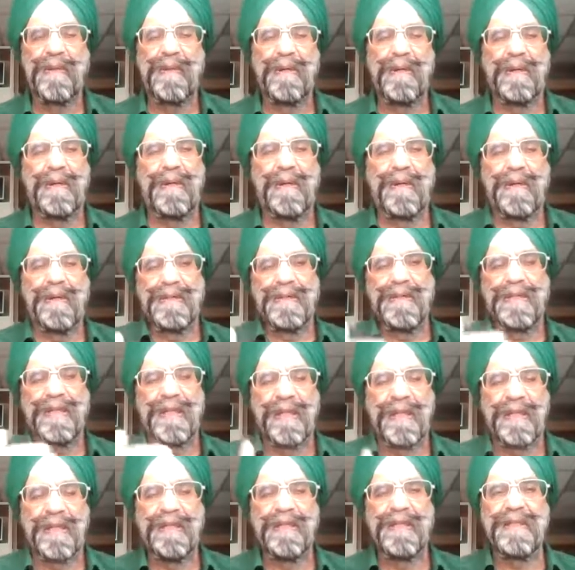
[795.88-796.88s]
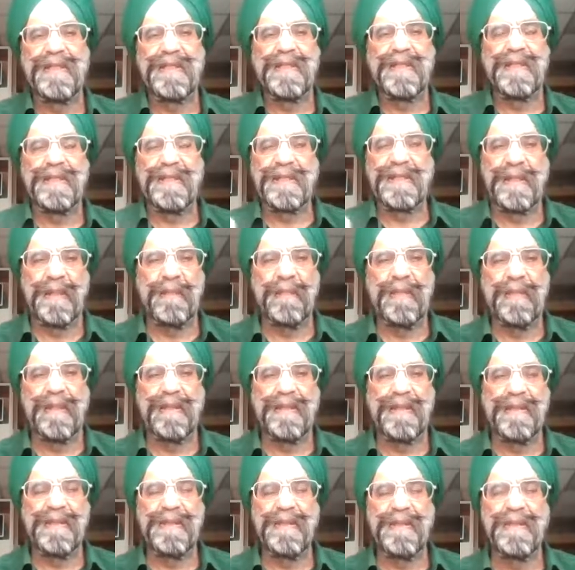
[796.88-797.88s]
all headings and
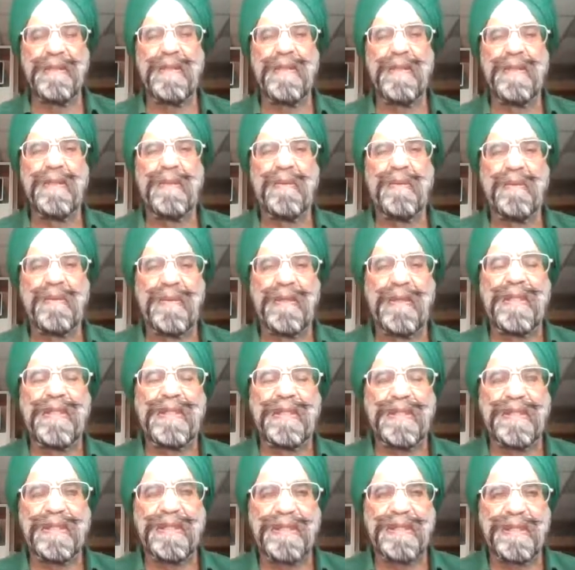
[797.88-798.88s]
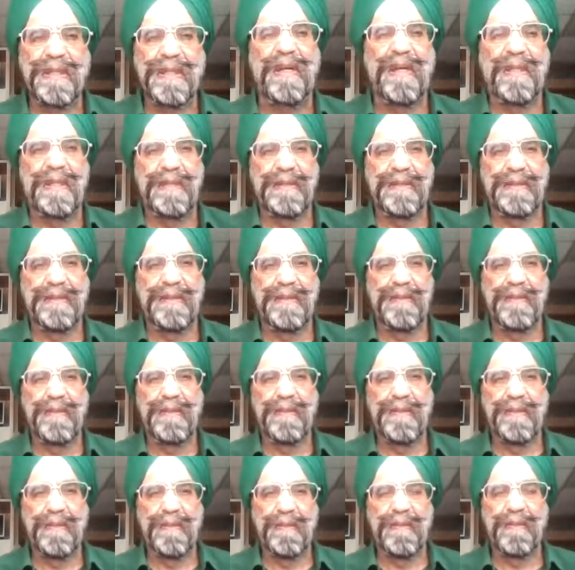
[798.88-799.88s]
subheadings will start
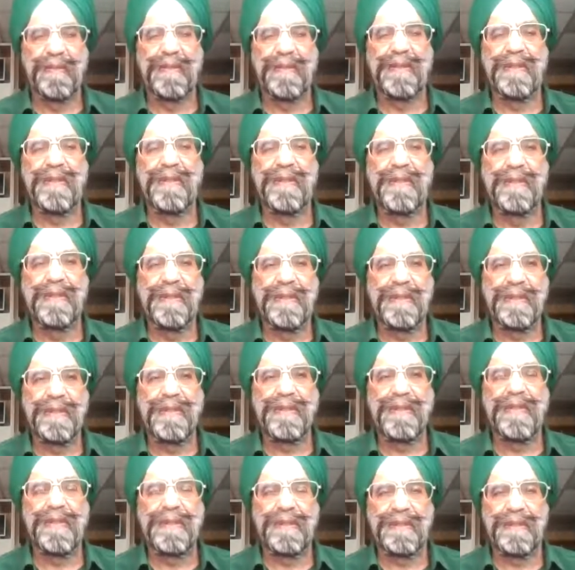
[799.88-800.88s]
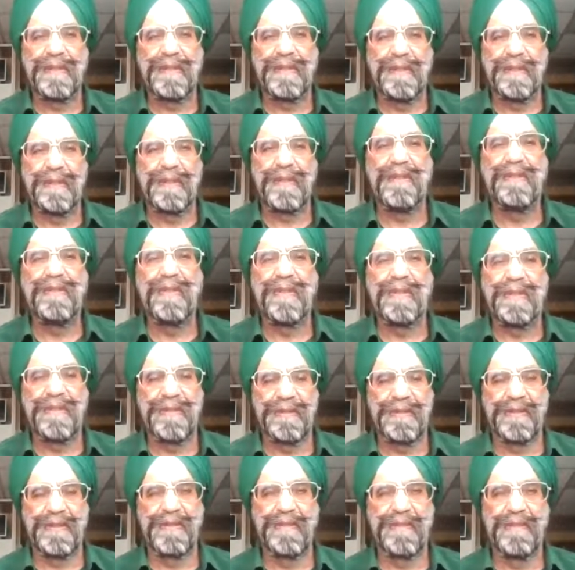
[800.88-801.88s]
with this
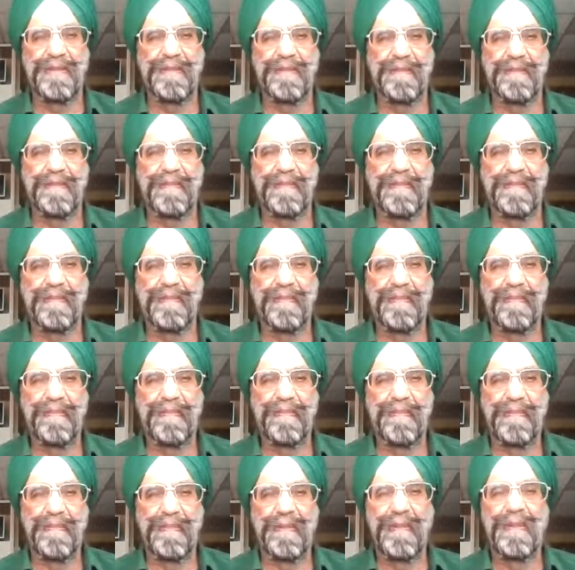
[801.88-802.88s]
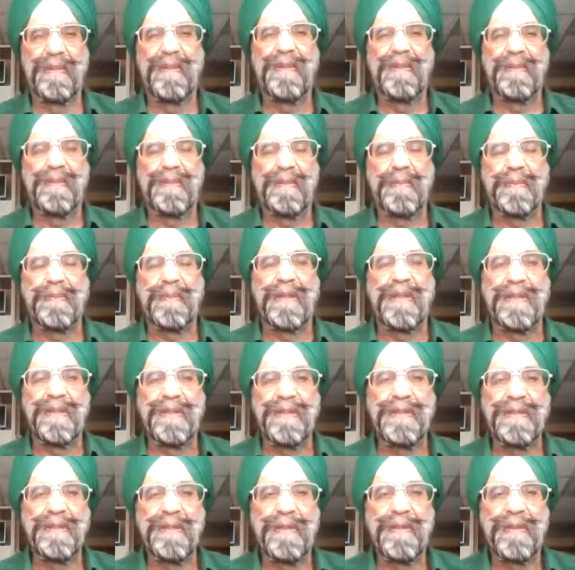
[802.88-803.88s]
invocation. So
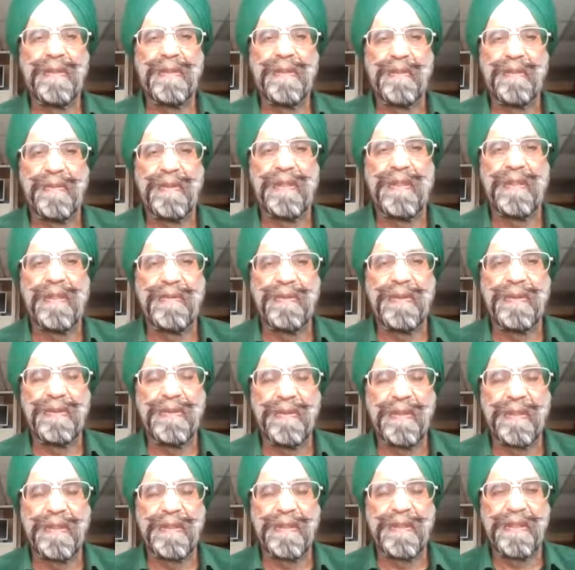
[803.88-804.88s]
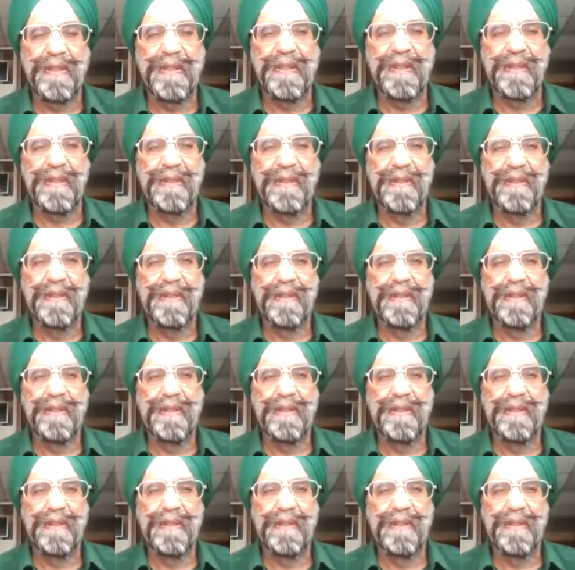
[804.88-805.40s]
please, whenever you are reading